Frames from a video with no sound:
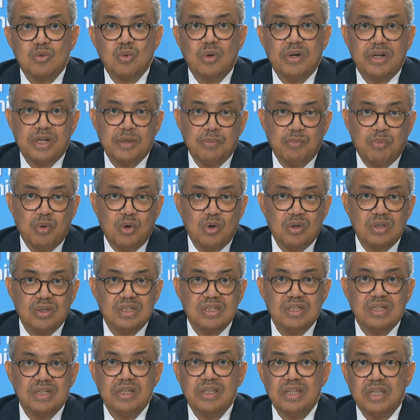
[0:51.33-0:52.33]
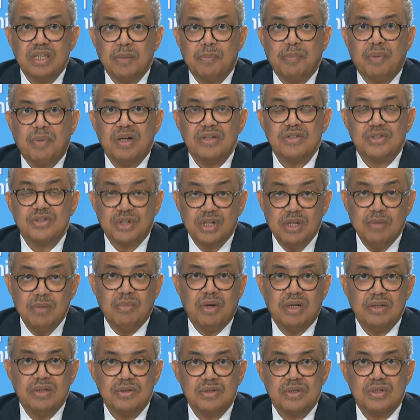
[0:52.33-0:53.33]
were reported in the past 3
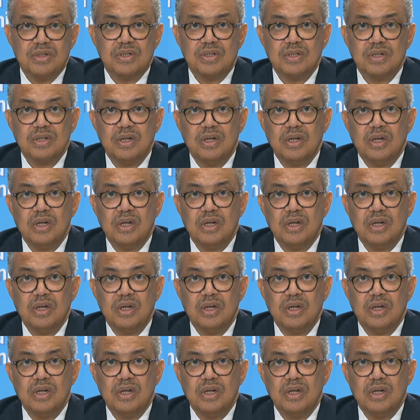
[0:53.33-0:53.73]
months